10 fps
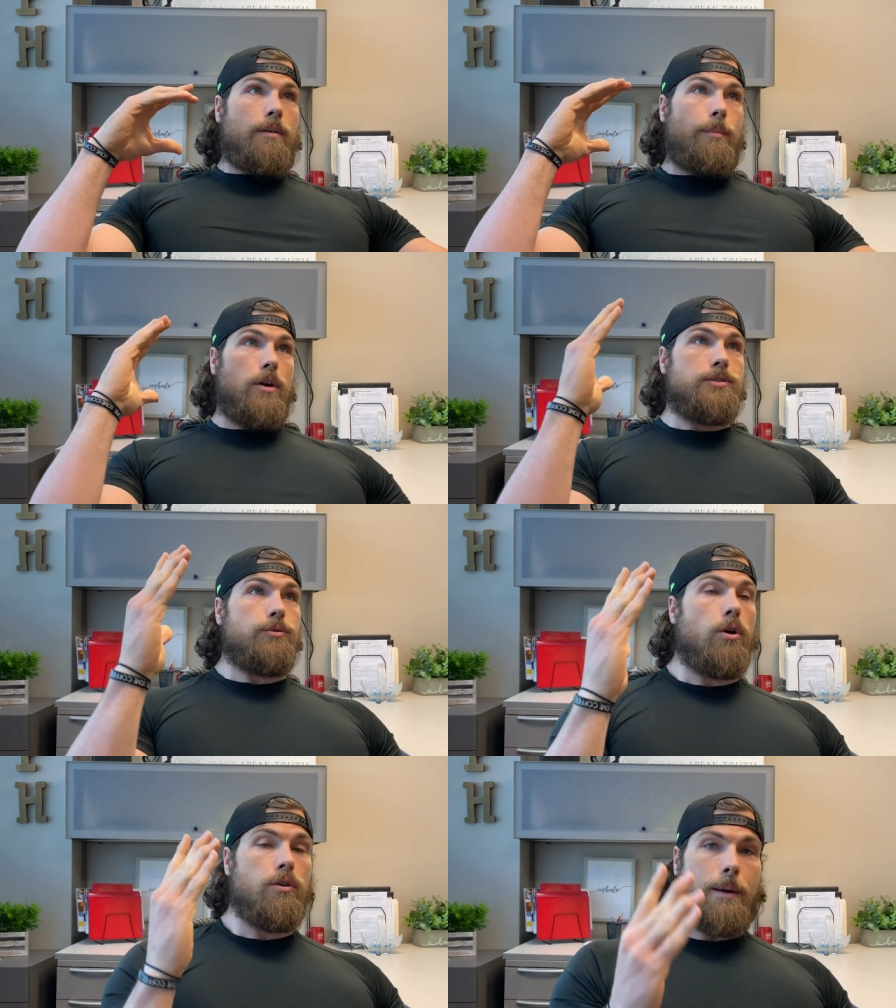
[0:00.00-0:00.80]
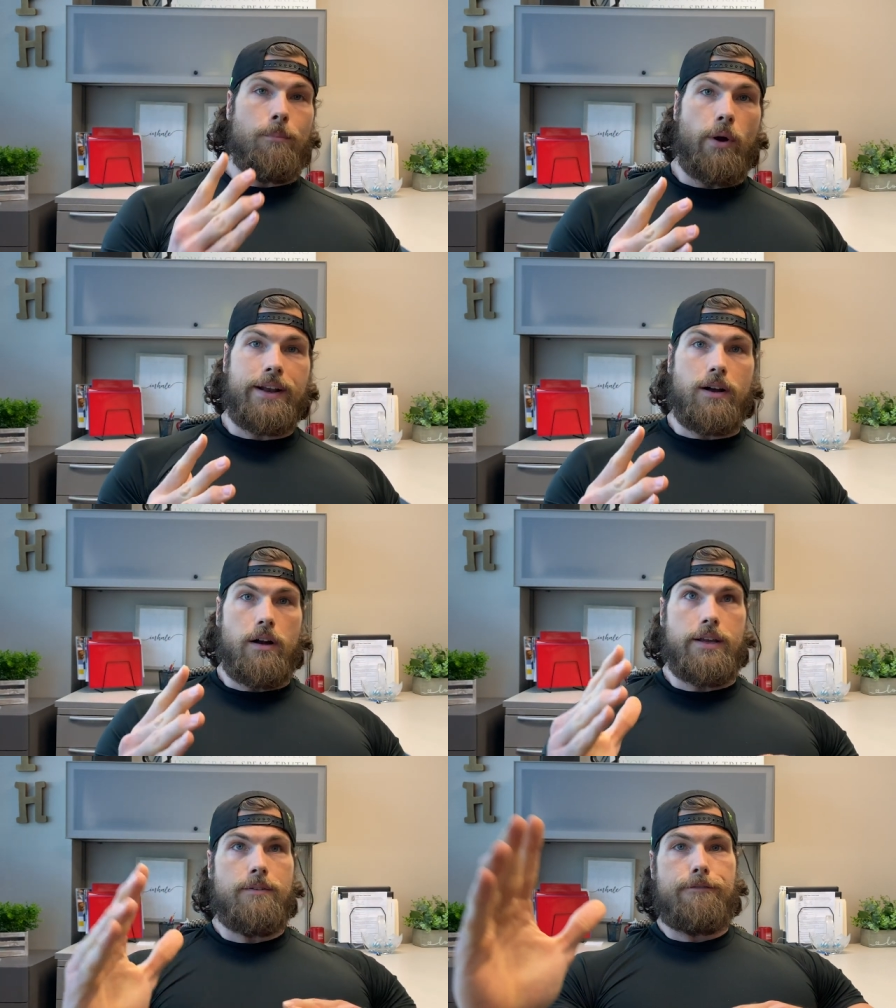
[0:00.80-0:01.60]
ball's thrown, I break
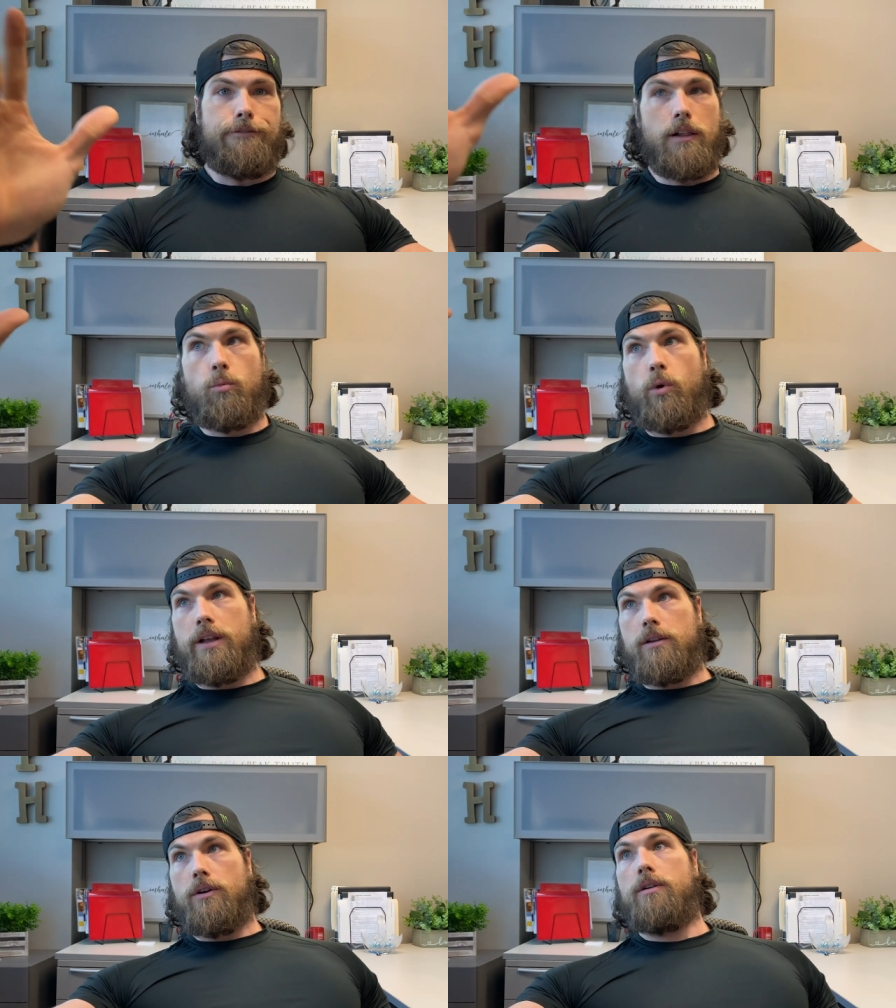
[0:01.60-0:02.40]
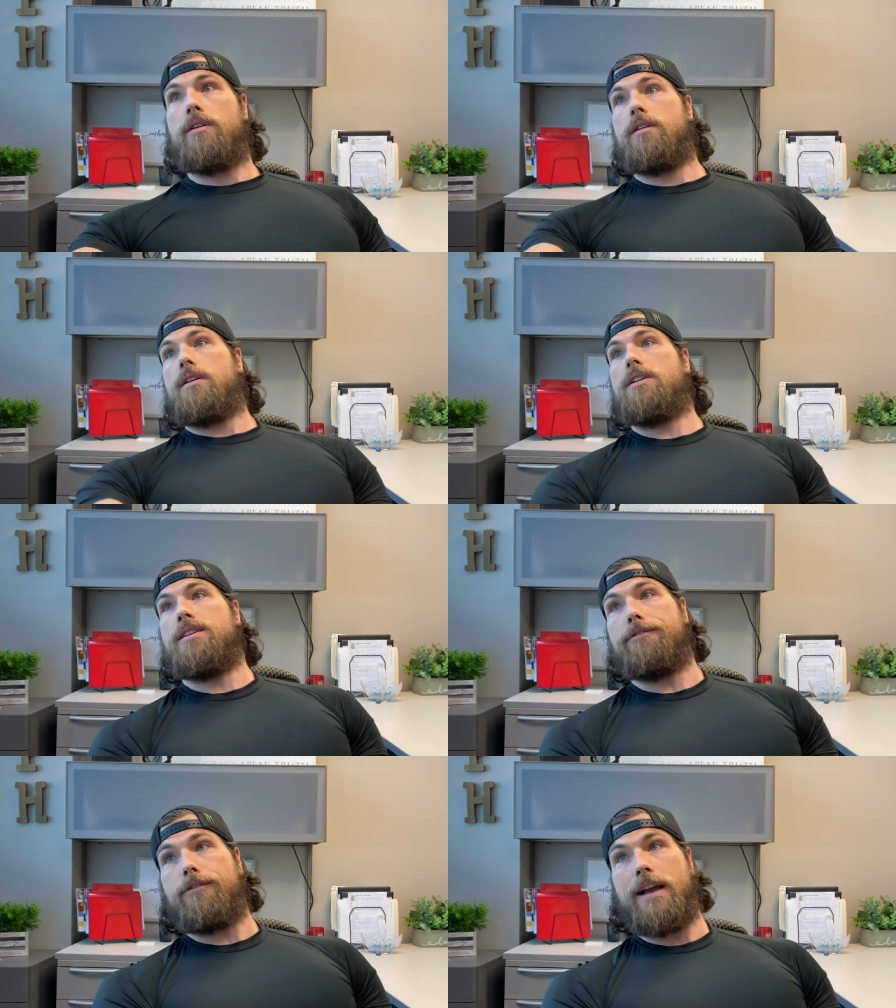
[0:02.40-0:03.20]
on it, Philip Wheeler
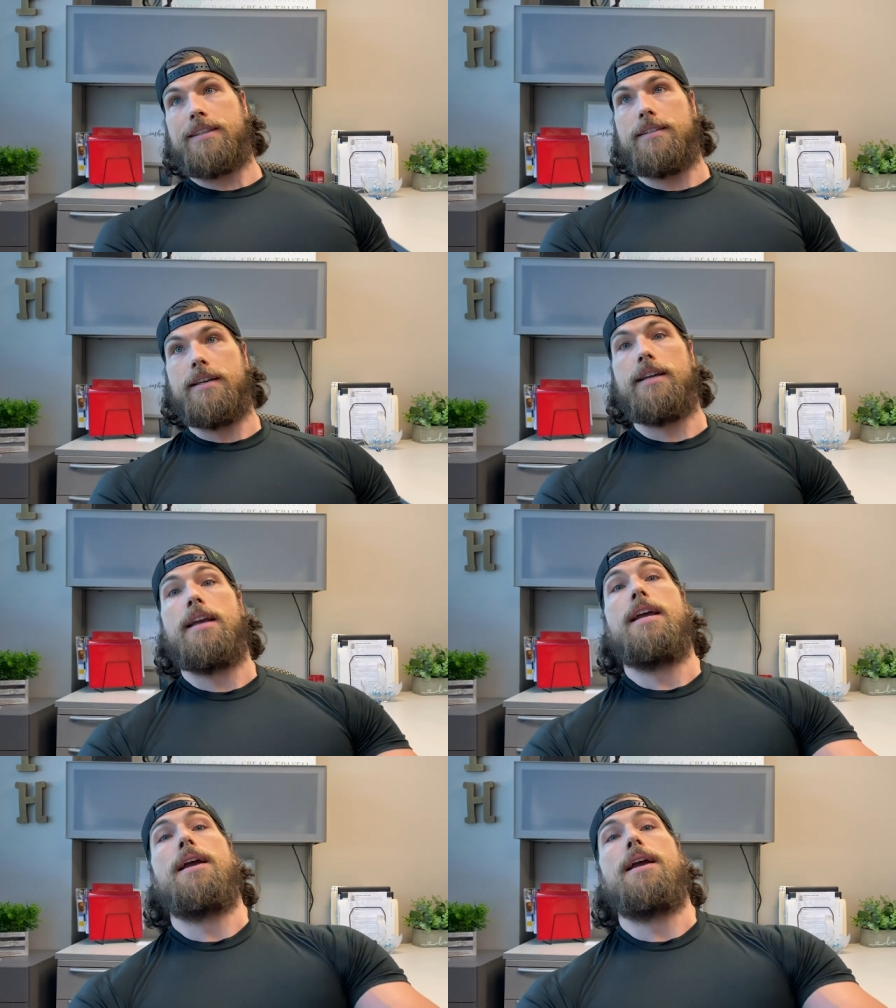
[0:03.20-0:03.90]
deflects it,